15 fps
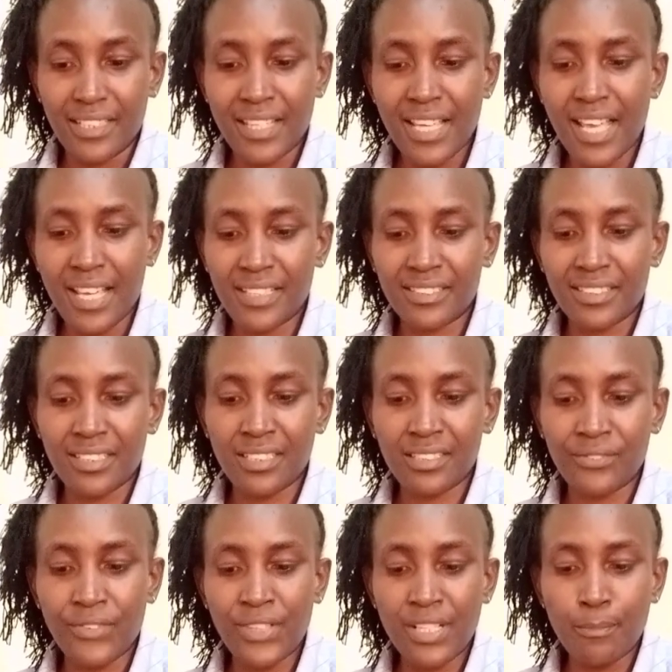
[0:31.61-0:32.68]
Yes, it
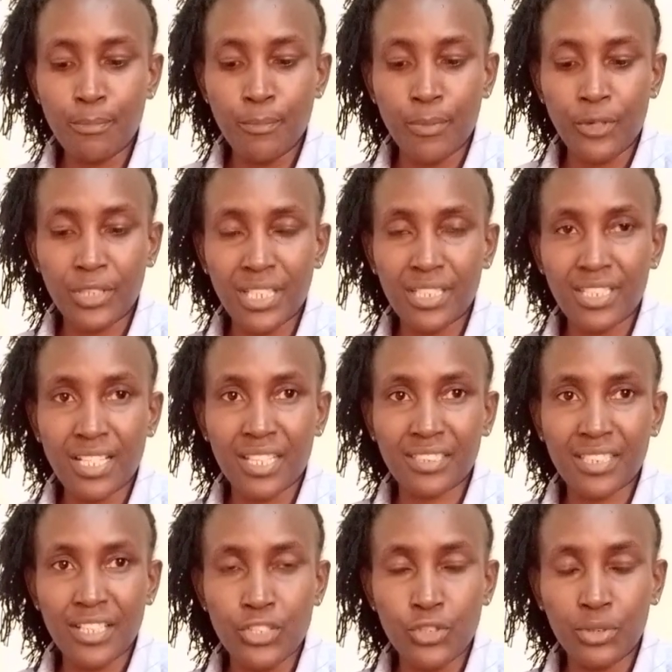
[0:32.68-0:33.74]
is very important
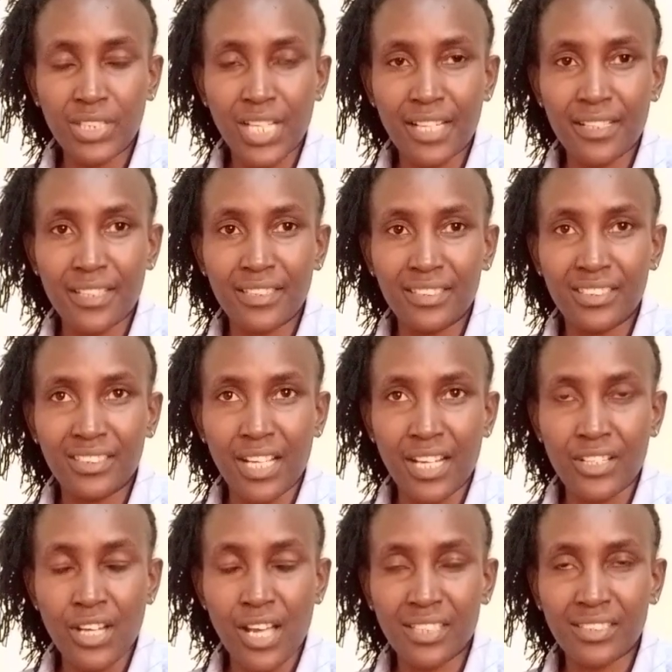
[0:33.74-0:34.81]
as a new channel
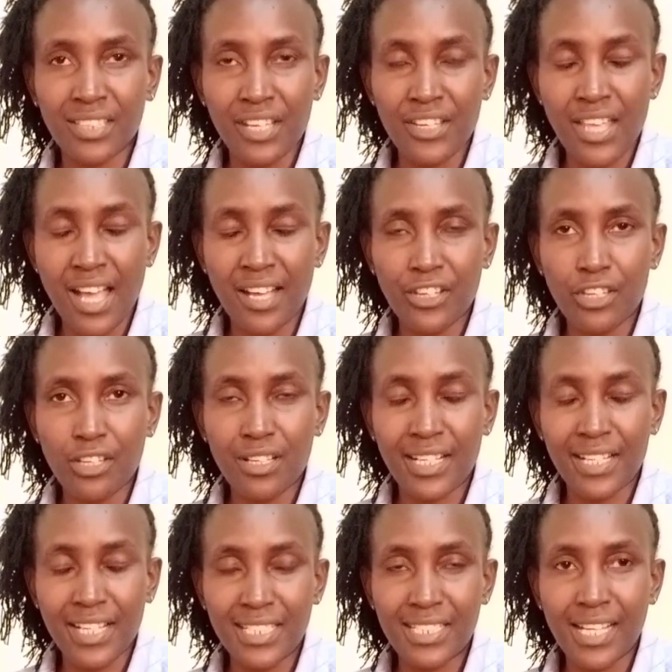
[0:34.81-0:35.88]
and as a young
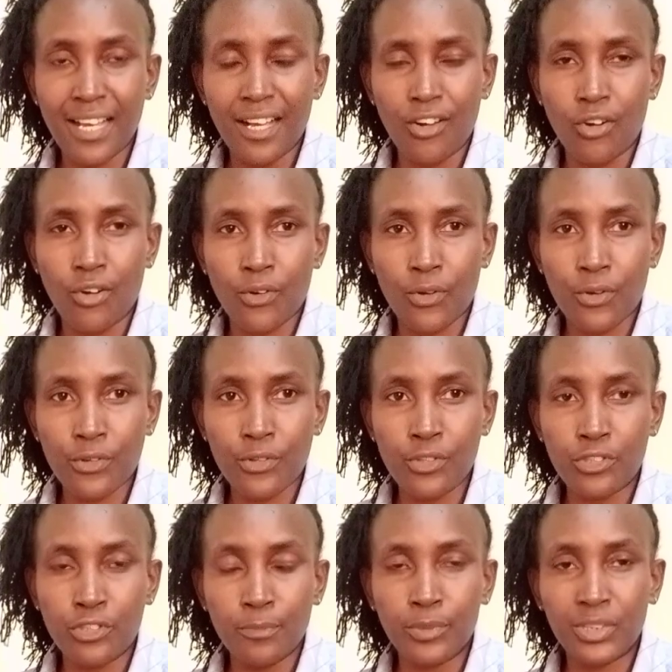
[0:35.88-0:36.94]
creator or a
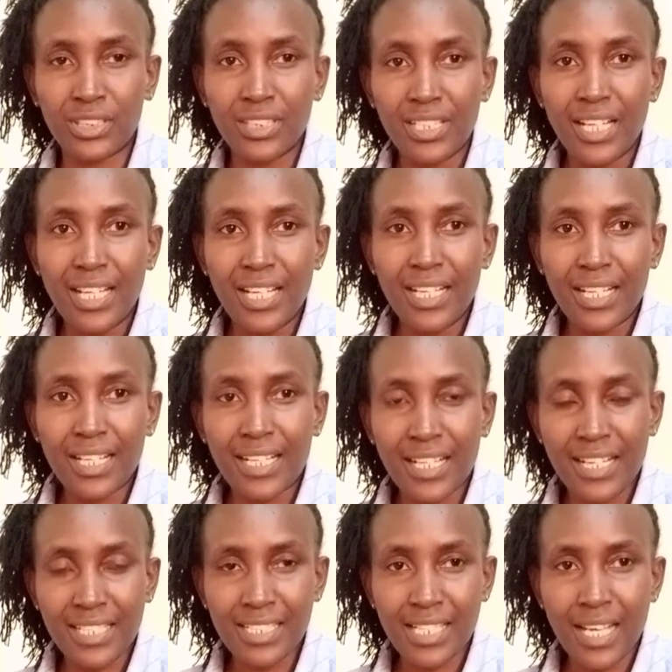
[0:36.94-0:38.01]
YouTube
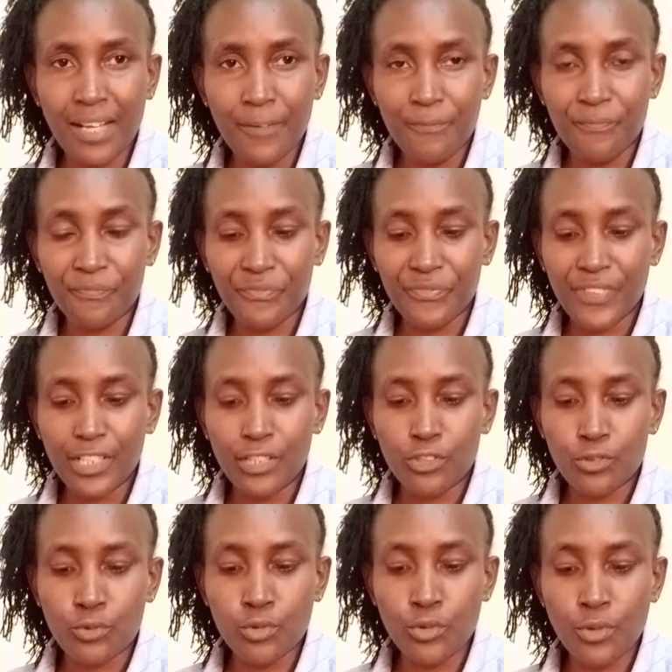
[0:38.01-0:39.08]
creator
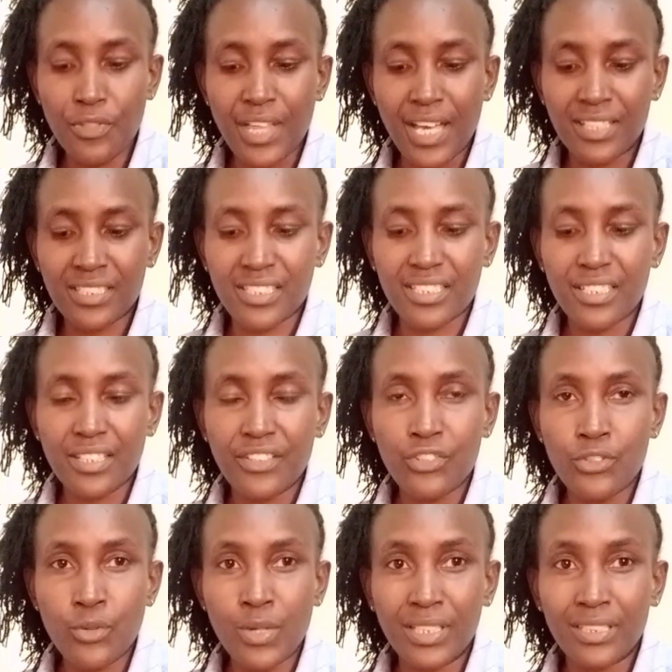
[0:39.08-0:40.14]
to know that
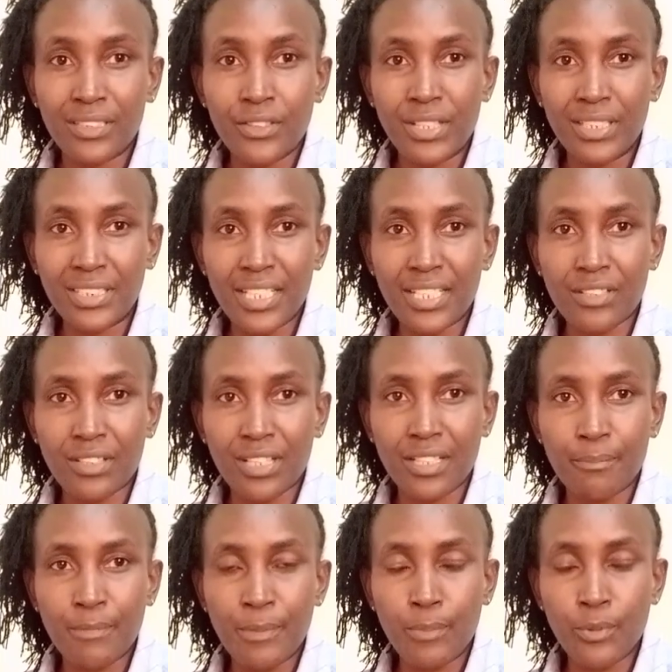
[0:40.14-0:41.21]
your channel
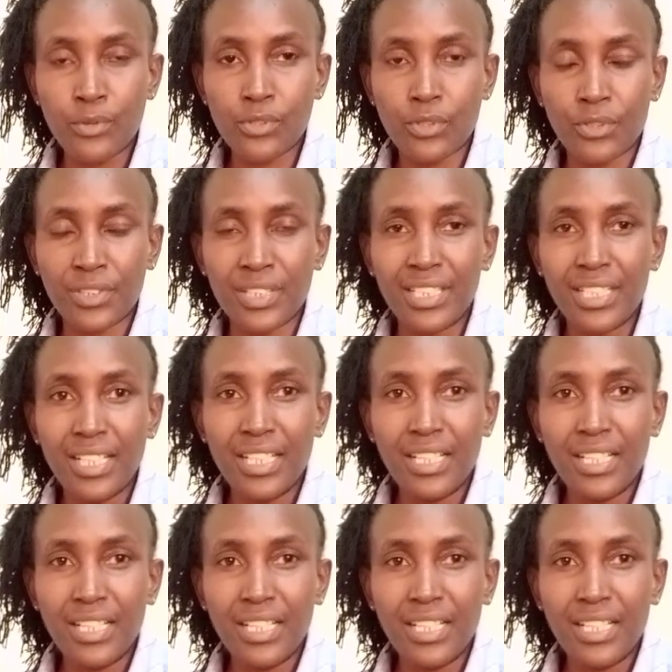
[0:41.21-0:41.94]
can be put on